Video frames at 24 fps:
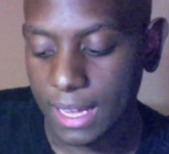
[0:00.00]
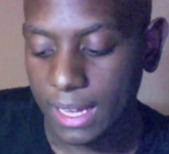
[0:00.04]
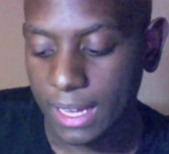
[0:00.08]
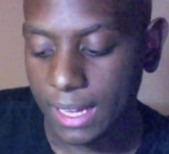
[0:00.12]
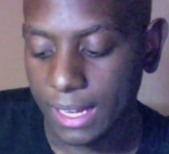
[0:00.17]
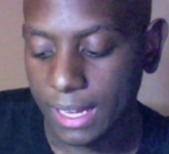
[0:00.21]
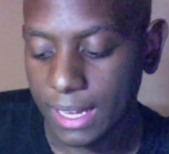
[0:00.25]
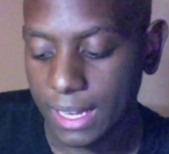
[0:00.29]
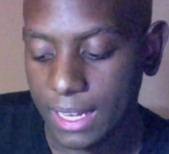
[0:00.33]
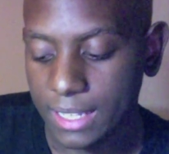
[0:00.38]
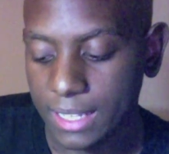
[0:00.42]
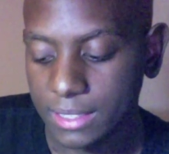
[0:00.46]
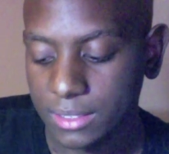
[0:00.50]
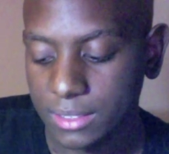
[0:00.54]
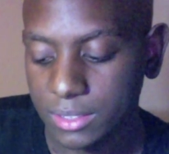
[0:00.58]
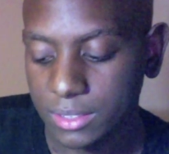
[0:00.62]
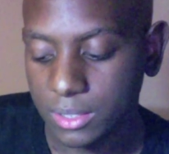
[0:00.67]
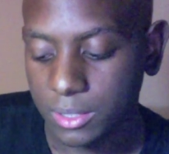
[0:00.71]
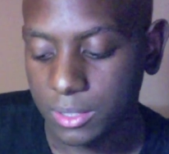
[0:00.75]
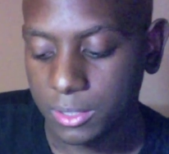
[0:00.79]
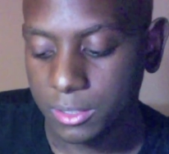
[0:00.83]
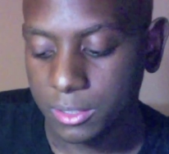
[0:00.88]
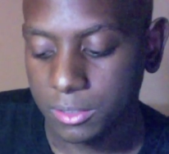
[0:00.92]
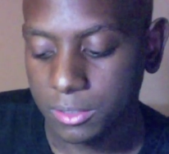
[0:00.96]
and
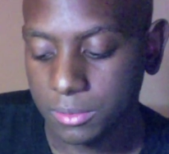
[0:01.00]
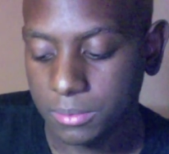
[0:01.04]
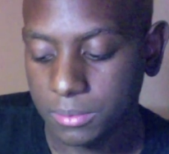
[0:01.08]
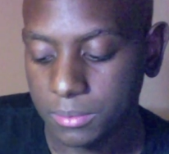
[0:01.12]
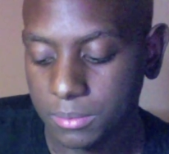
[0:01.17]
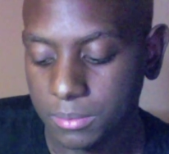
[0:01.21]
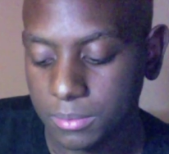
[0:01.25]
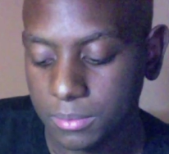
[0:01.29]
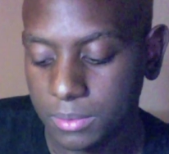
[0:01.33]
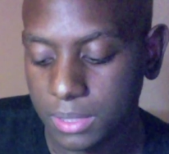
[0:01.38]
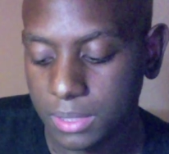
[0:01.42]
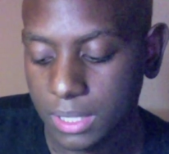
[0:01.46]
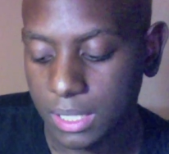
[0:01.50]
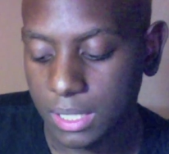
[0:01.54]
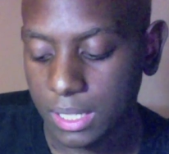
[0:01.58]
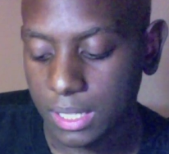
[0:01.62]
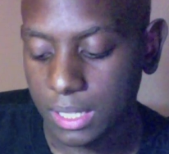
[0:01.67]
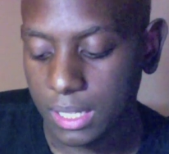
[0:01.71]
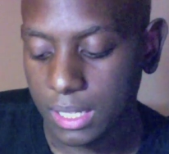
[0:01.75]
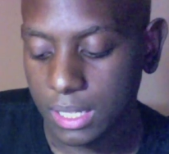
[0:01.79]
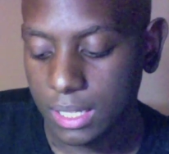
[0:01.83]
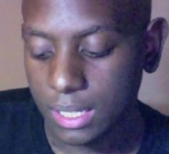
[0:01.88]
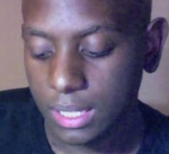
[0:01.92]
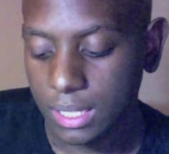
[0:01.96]
so,
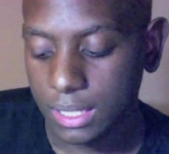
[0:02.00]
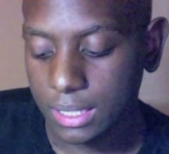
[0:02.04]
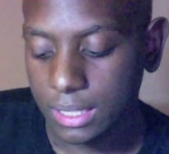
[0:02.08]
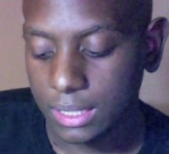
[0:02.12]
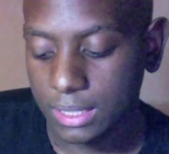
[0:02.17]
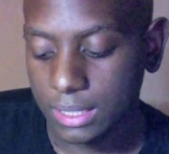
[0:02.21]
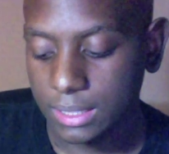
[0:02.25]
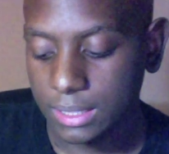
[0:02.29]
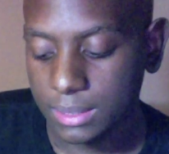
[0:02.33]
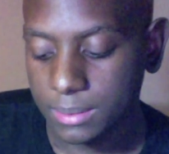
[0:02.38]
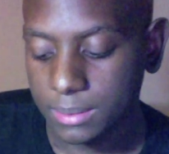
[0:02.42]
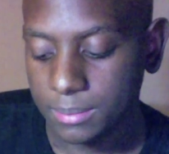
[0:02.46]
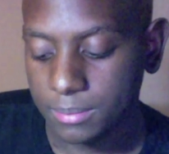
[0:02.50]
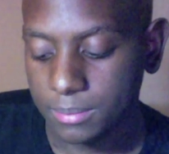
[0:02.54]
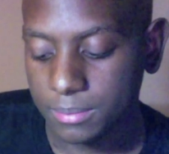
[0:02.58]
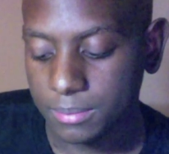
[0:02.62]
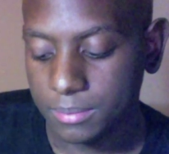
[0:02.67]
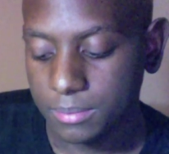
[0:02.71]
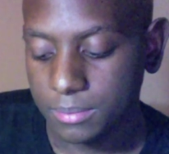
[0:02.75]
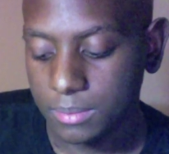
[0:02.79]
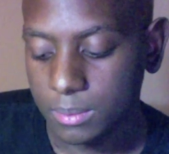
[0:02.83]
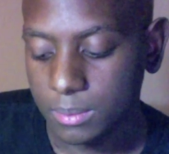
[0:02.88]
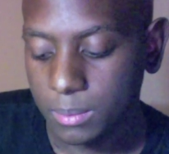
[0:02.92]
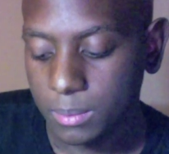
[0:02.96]
um,
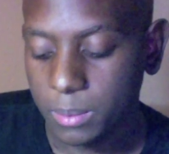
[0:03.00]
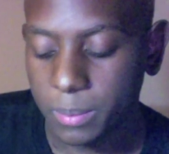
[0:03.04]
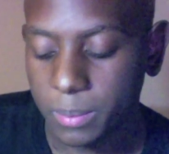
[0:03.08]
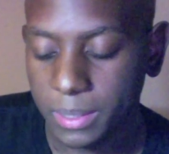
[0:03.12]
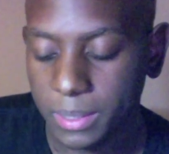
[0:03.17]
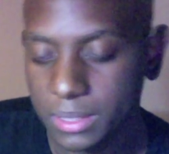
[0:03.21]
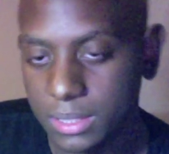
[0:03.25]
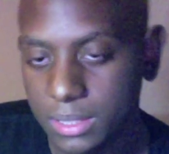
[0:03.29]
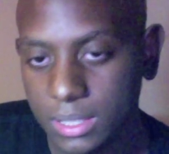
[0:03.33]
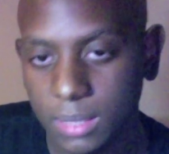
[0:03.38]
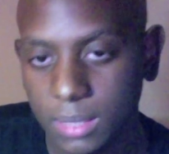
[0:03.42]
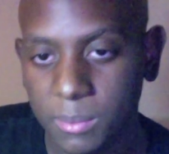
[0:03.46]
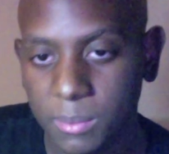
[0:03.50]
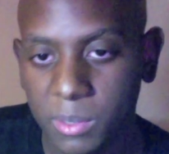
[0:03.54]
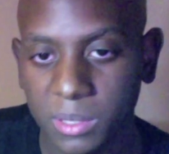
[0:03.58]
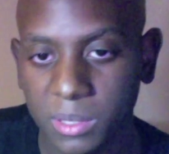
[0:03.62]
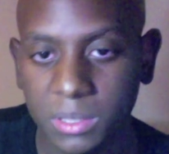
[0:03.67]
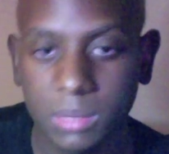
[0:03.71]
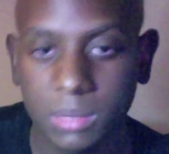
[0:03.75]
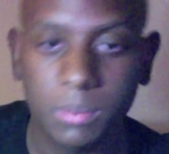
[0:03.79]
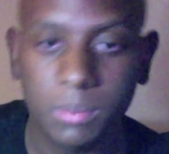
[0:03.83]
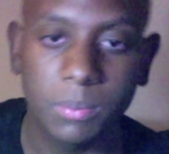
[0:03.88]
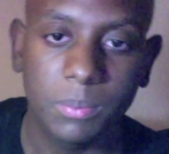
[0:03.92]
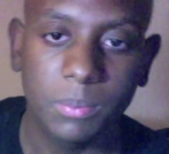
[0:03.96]
but basically my
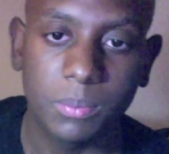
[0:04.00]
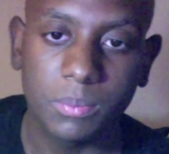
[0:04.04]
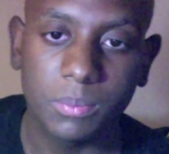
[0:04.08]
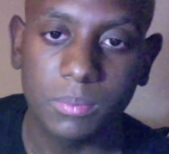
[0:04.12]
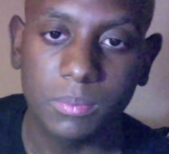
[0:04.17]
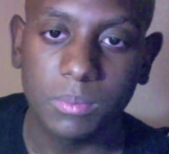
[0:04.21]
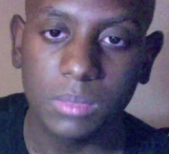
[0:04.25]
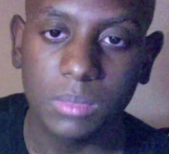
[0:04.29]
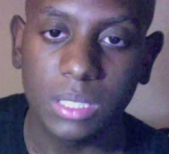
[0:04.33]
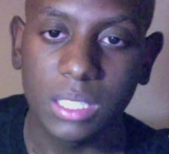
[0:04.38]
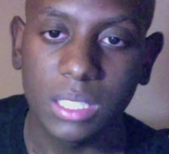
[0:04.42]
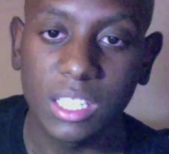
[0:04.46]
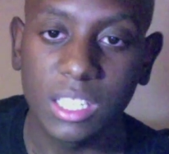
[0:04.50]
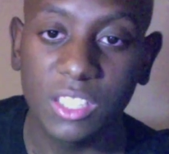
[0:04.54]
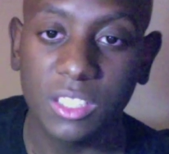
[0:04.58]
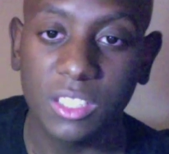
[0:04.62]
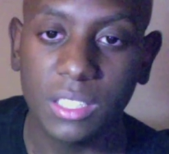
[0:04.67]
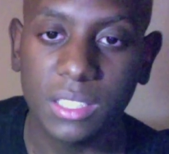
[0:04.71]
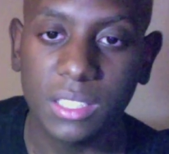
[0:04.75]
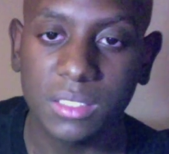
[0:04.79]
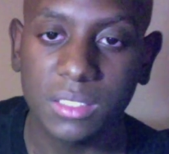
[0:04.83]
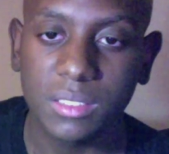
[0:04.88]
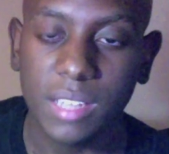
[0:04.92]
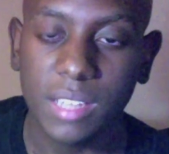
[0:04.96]
condition
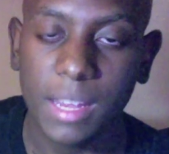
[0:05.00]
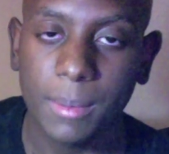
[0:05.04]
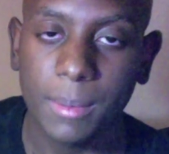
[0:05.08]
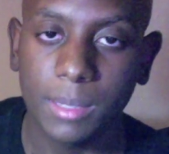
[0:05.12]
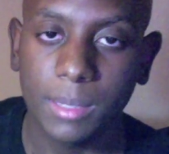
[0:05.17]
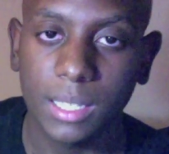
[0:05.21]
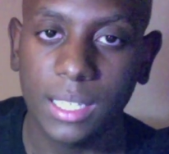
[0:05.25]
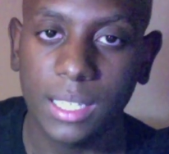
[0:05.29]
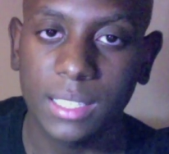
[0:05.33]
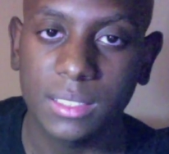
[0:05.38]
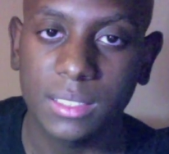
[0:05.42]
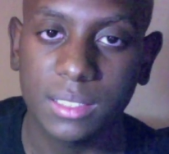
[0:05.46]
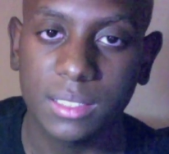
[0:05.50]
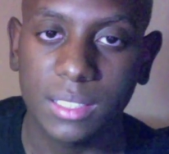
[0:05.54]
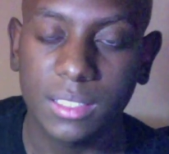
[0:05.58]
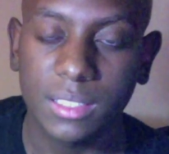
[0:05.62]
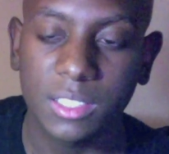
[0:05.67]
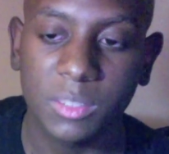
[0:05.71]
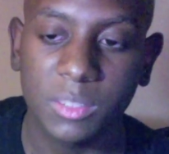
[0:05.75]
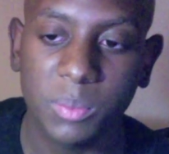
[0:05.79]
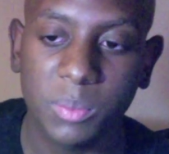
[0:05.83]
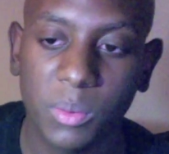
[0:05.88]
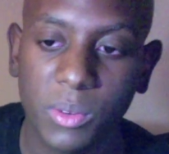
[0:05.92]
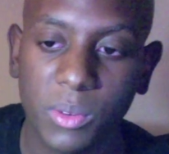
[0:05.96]
has stabilized at this
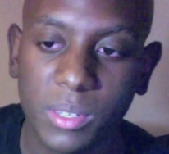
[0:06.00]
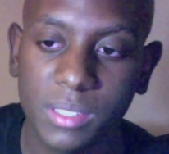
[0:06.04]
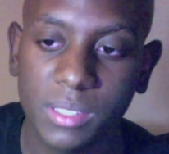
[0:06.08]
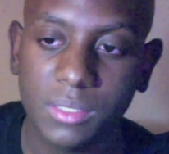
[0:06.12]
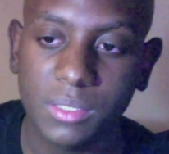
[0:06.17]
point.